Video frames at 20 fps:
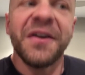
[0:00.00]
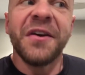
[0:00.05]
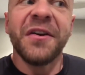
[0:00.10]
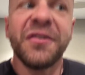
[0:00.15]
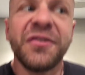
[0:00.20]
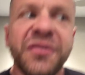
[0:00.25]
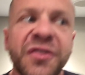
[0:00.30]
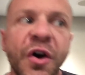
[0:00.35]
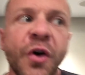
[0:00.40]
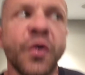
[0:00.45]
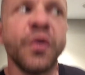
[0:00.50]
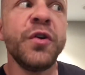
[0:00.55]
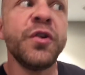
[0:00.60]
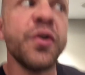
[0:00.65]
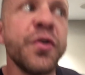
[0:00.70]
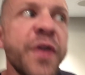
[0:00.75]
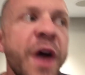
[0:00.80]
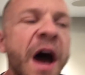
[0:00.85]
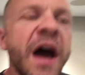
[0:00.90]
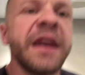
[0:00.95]
So
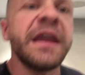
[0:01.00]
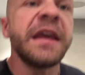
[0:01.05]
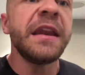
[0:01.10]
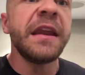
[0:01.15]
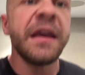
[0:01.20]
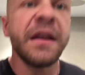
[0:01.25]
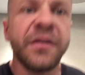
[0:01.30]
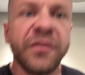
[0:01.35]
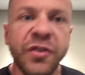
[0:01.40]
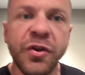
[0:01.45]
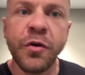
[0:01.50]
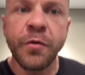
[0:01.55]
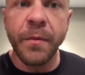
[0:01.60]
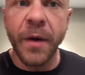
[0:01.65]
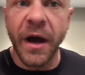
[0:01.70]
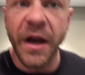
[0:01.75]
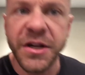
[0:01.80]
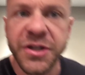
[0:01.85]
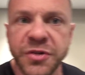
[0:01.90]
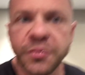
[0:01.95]
you're not eating too
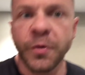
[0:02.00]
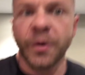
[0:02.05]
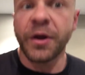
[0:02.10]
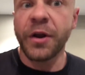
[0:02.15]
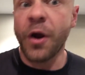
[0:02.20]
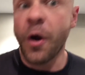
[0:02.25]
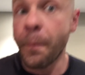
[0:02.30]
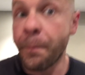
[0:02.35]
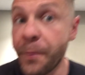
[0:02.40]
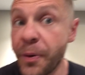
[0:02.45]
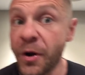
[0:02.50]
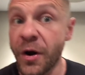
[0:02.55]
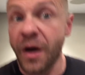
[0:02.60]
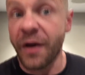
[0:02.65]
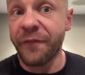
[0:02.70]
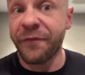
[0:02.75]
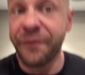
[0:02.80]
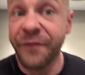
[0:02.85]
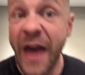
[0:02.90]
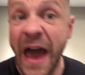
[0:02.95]
much where you don't put
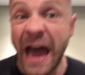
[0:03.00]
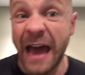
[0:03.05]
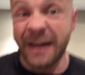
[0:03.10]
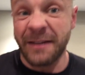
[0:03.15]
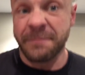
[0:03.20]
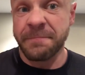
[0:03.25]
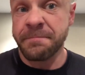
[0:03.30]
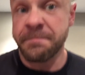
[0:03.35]
on fat.